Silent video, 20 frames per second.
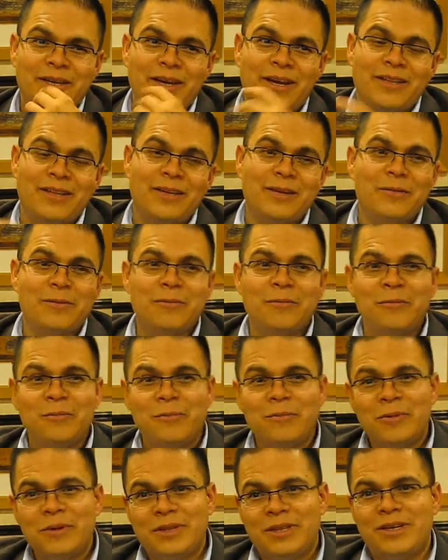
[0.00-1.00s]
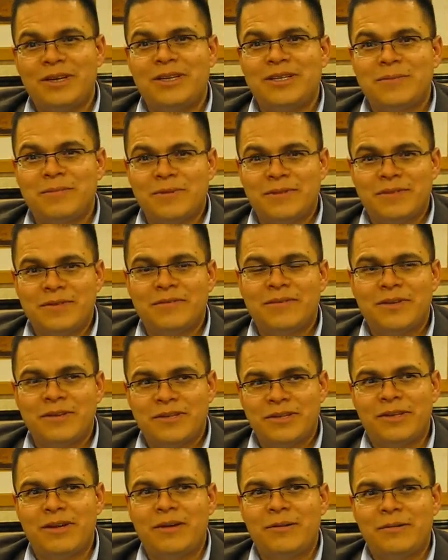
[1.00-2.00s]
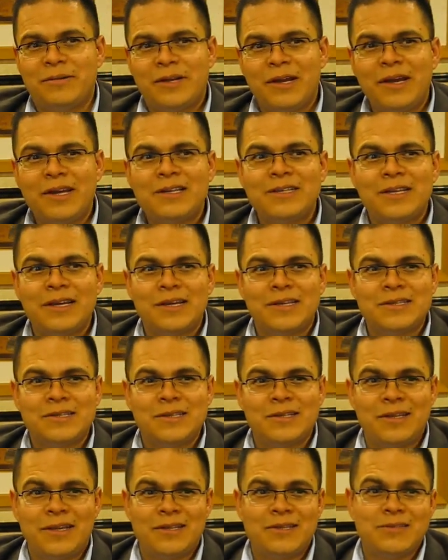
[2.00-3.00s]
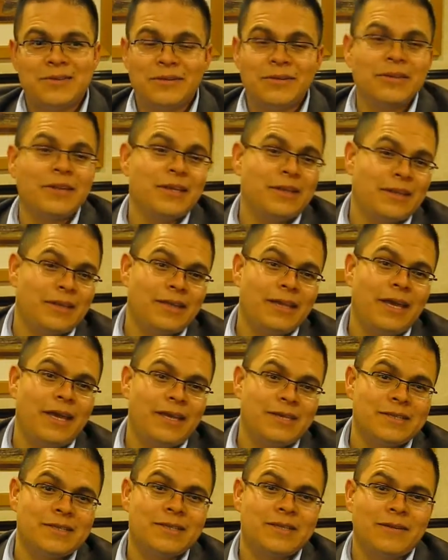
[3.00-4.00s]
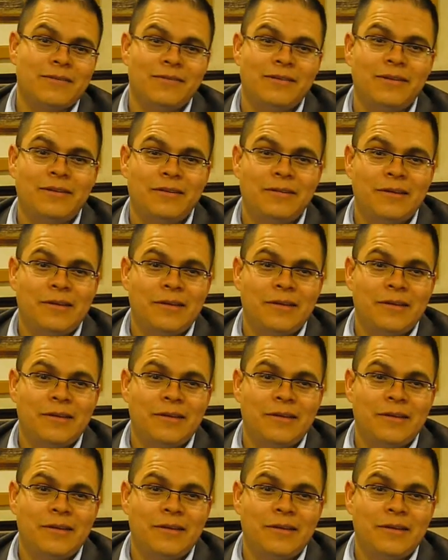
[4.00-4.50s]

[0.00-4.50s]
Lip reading: I think within a specific Chicano context, that's certainly the case given